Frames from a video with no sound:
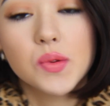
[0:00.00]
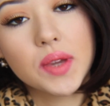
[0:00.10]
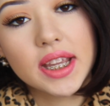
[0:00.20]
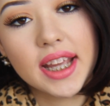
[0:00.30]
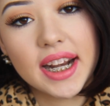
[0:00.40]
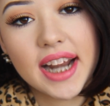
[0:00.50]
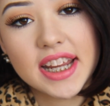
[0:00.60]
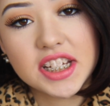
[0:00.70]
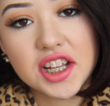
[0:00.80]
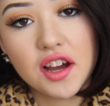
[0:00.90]
so we can get an
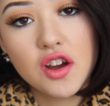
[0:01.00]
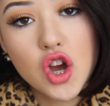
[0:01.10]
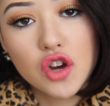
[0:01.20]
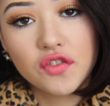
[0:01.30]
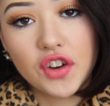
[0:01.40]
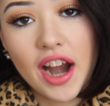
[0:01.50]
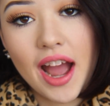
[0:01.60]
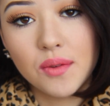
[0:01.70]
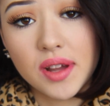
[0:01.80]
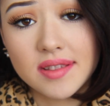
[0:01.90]
idea for
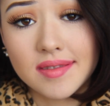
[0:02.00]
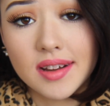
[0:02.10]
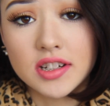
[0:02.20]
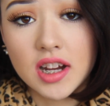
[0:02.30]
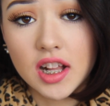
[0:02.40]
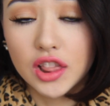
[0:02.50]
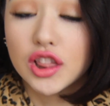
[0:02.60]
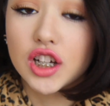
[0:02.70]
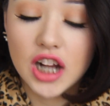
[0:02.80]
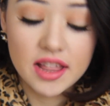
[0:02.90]
how it's going to
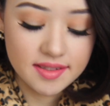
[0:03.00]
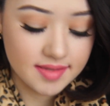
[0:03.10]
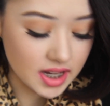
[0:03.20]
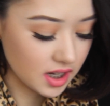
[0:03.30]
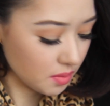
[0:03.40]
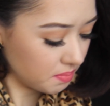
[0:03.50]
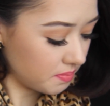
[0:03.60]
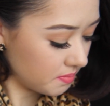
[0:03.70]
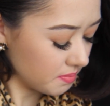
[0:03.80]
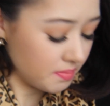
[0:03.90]
look on the skin and
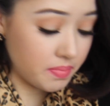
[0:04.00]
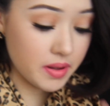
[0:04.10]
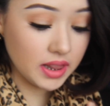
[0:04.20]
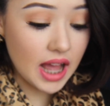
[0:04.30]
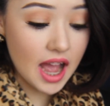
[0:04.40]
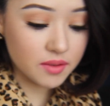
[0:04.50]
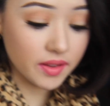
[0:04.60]
apply